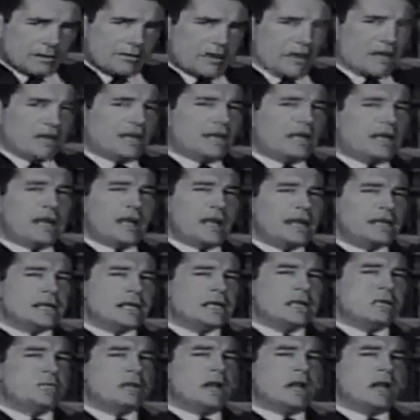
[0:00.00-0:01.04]
that
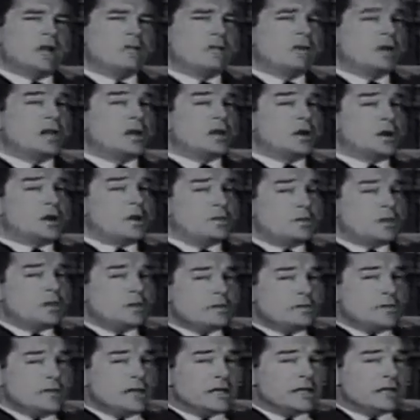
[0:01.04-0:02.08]
enlightened men will not
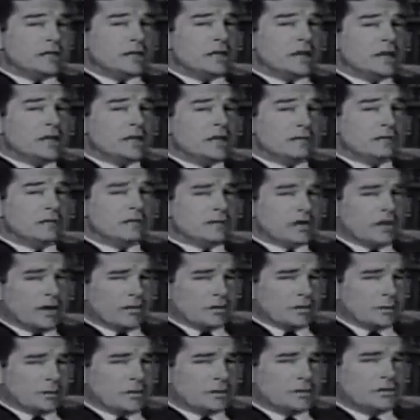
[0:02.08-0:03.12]
always be at the helm of
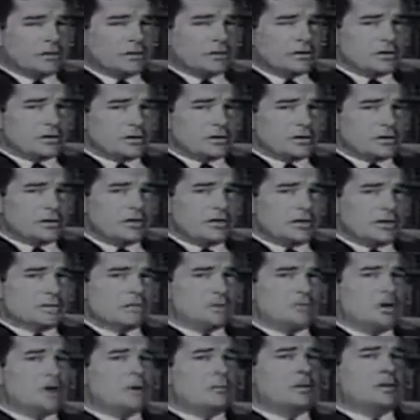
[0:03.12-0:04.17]
government to serve as
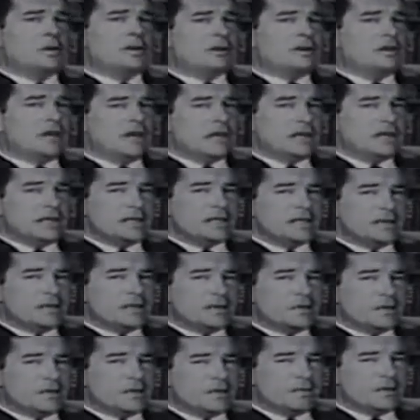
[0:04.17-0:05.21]
proper guardians of
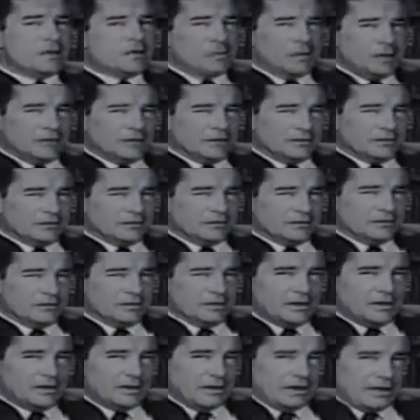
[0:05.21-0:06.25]
the public weal.
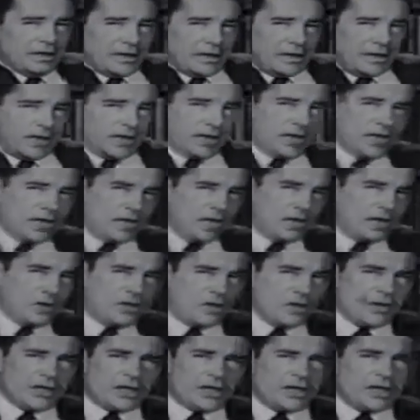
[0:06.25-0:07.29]
He
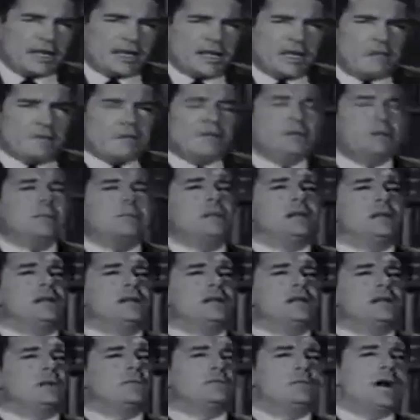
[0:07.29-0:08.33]
knew that unlimited
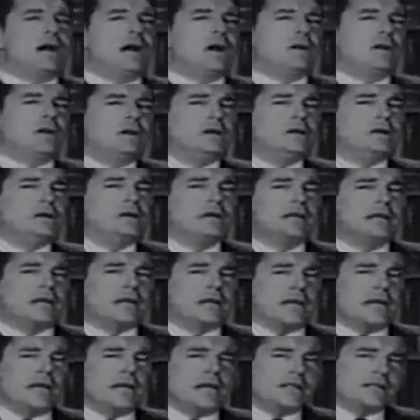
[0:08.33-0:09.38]
political power
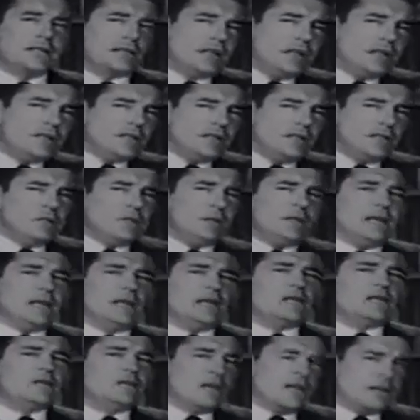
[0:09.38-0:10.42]
cannot safely be
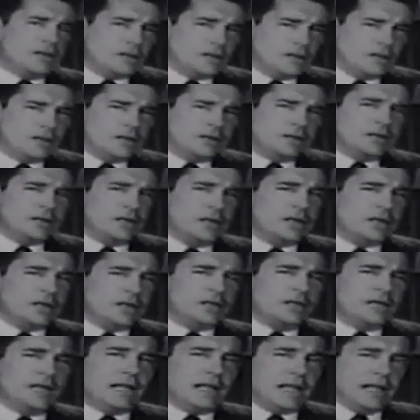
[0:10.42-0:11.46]
entrusted to the
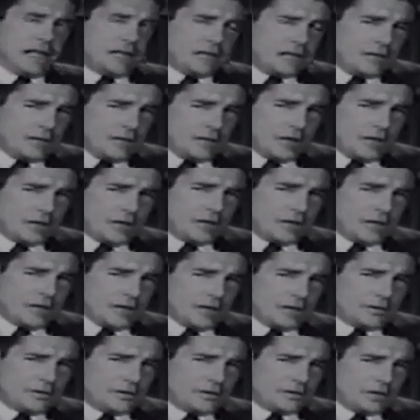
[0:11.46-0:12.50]
nation's elected
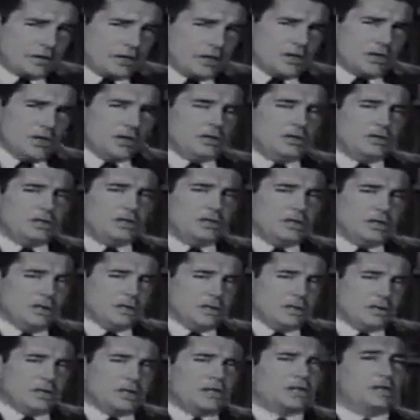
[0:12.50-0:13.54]
representatives, to
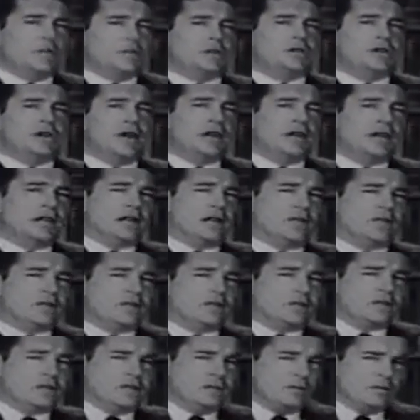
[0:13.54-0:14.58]
use as a majority of
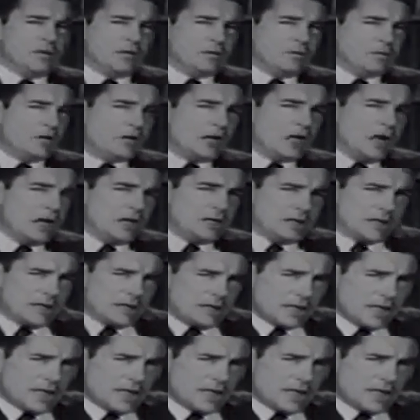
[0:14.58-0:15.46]
them see fit, because, he